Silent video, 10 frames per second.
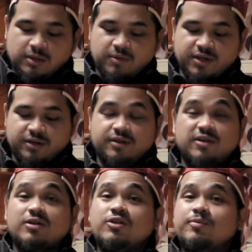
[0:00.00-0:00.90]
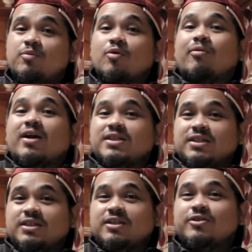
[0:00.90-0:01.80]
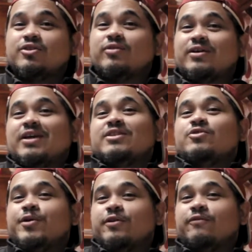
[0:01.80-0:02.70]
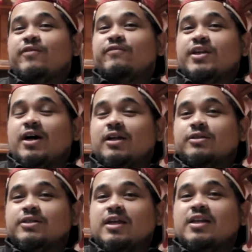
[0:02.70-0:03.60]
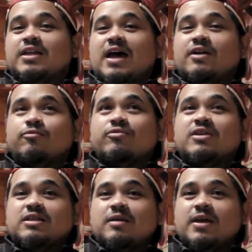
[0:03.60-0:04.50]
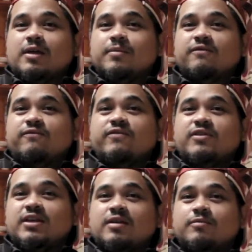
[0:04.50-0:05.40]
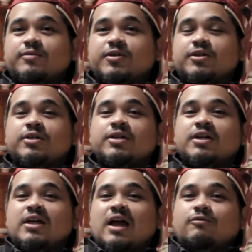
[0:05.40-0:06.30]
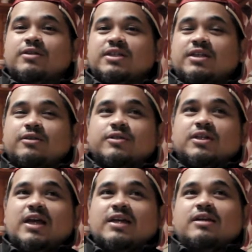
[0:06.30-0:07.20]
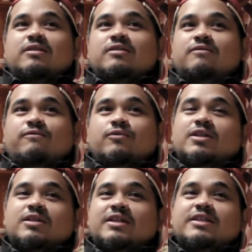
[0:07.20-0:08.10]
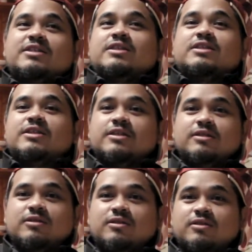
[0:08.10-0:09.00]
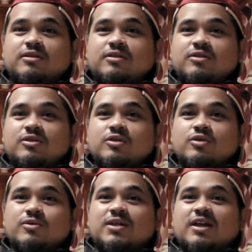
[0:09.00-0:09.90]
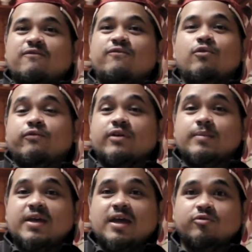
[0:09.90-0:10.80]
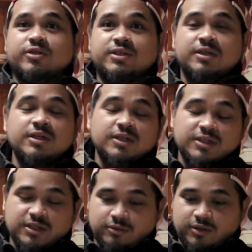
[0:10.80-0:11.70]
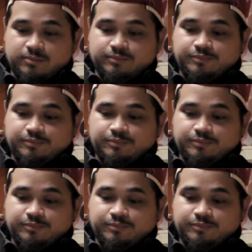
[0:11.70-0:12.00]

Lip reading: but they're a little bit more pricey. Those are around like $250, and I don't think they make them in a 58 millimeter. I want to say those are like for the lenses that you use on like full frame cameras. So